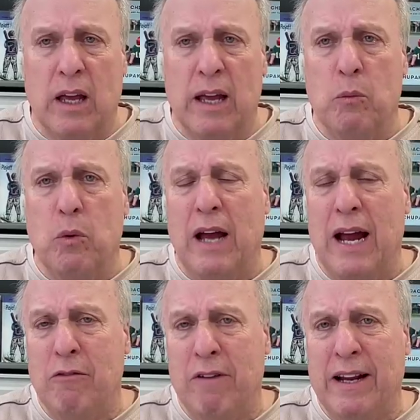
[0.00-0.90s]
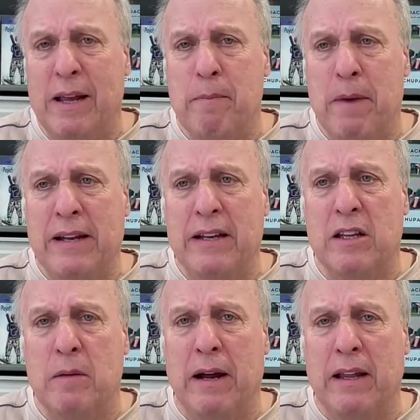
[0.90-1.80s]
And what I recommended
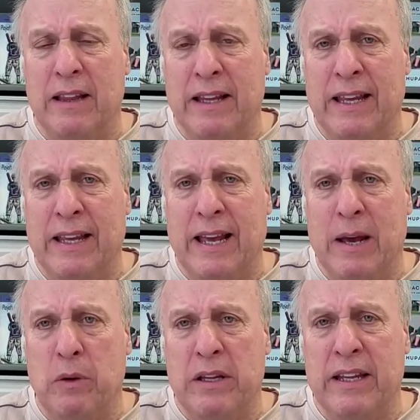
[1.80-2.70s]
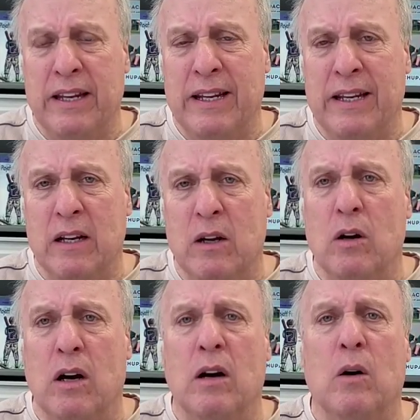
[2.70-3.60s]
to my league, and we did it
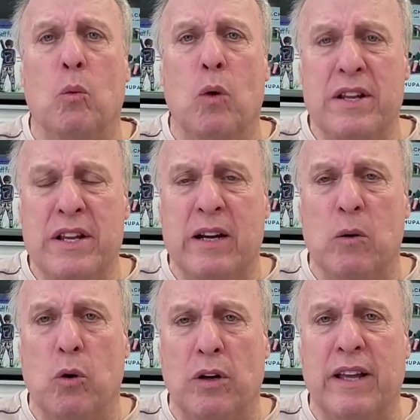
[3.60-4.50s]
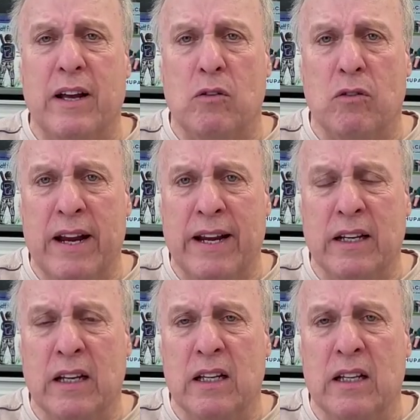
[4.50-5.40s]
one year and it worked out
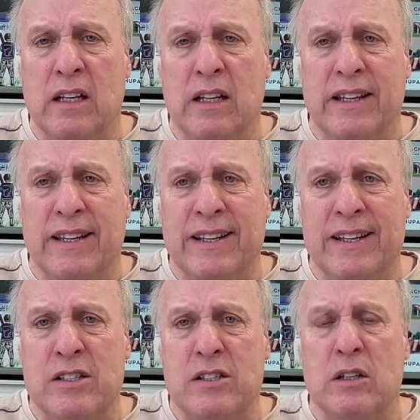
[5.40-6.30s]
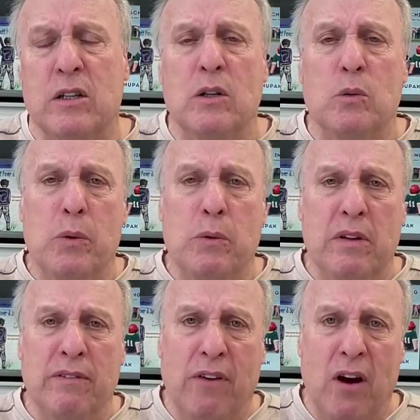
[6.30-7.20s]
great, is we would
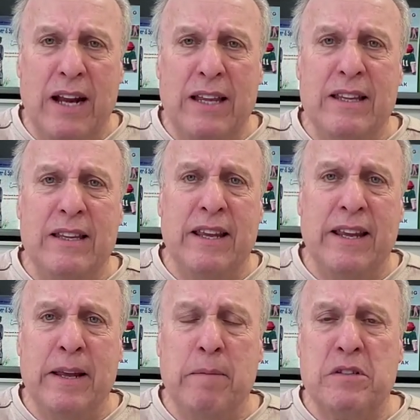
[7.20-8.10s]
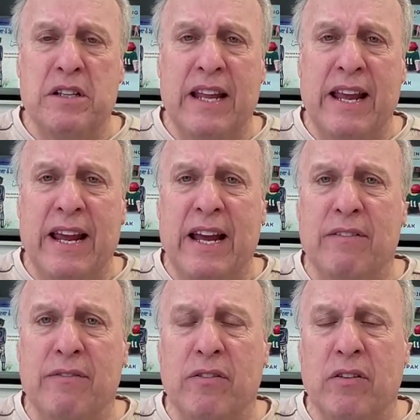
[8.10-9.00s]
divide the teams in
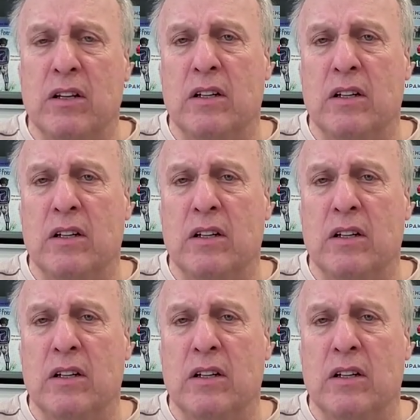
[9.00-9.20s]
half.